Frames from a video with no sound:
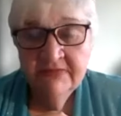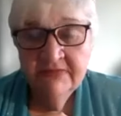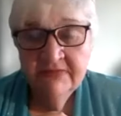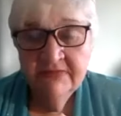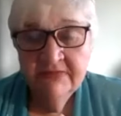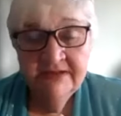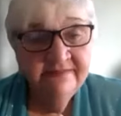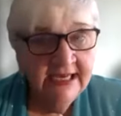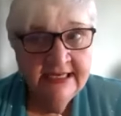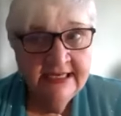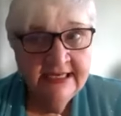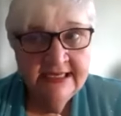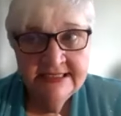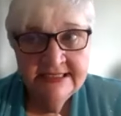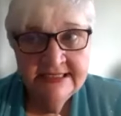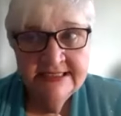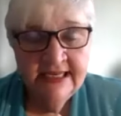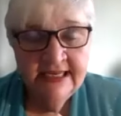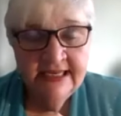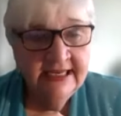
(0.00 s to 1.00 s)

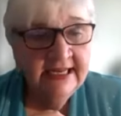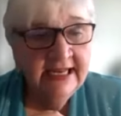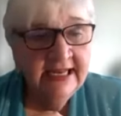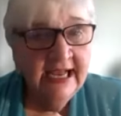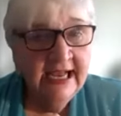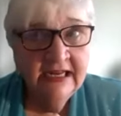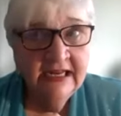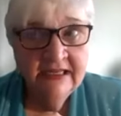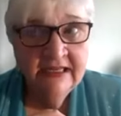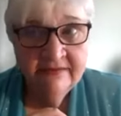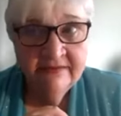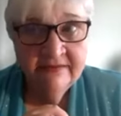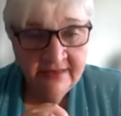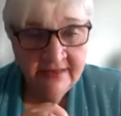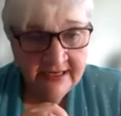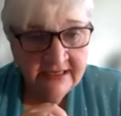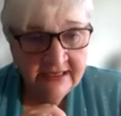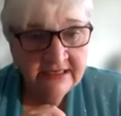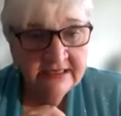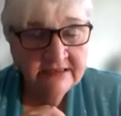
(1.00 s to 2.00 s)
eventually I can say,
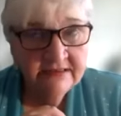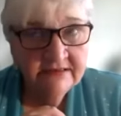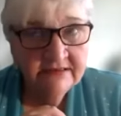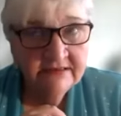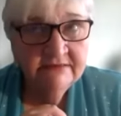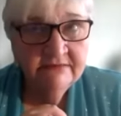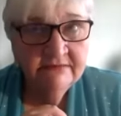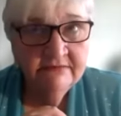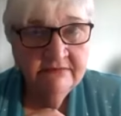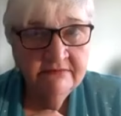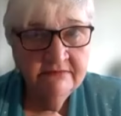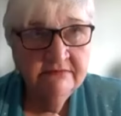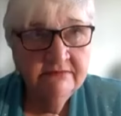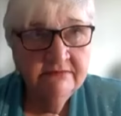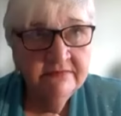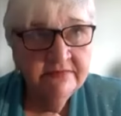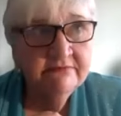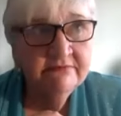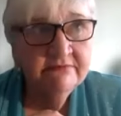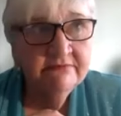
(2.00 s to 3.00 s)
I
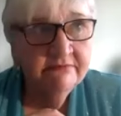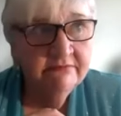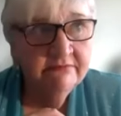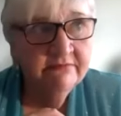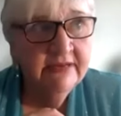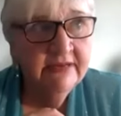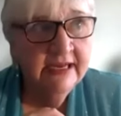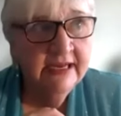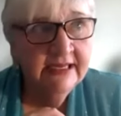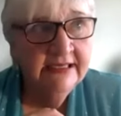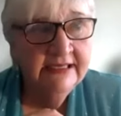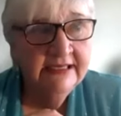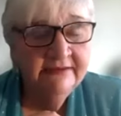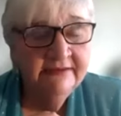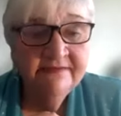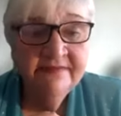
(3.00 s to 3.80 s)
can give